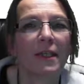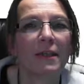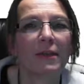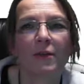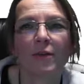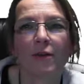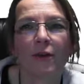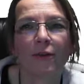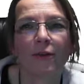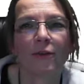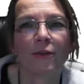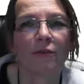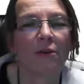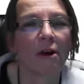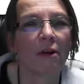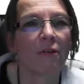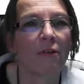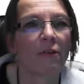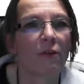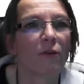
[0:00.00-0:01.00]
it's not so
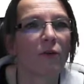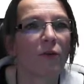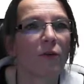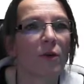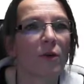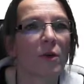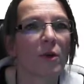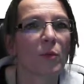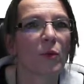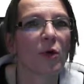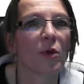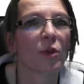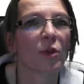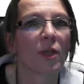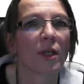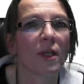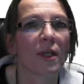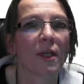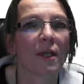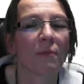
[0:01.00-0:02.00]
relevant for this
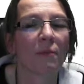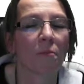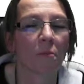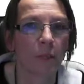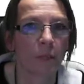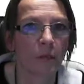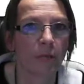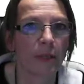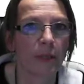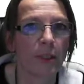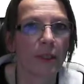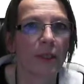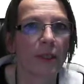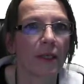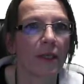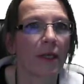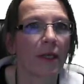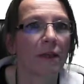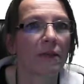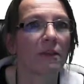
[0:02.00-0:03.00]
project. I
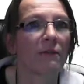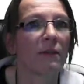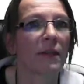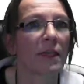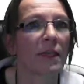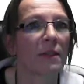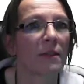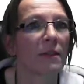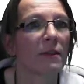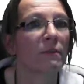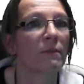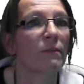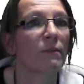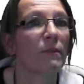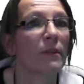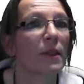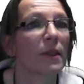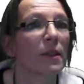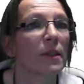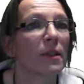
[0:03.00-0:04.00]
recently activated
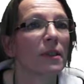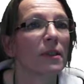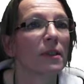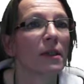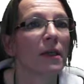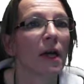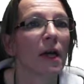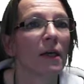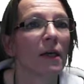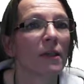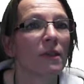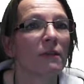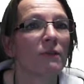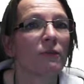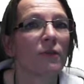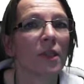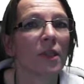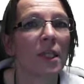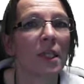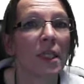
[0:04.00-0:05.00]
and it's still active.
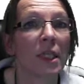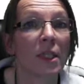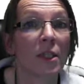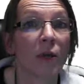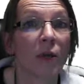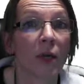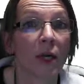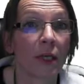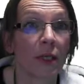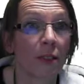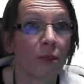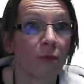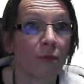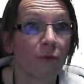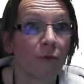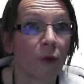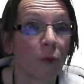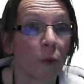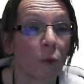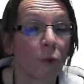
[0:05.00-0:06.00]
So I clicked on
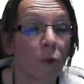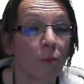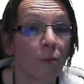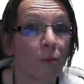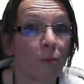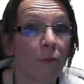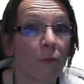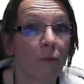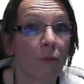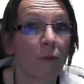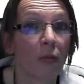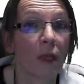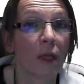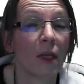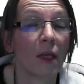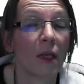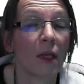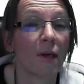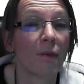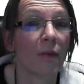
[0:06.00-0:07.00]
view
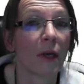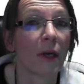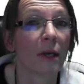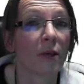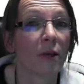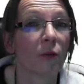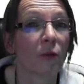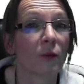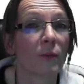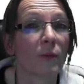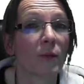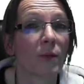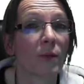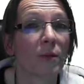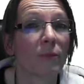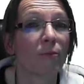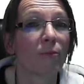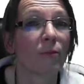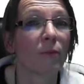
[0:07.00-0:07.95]
in my document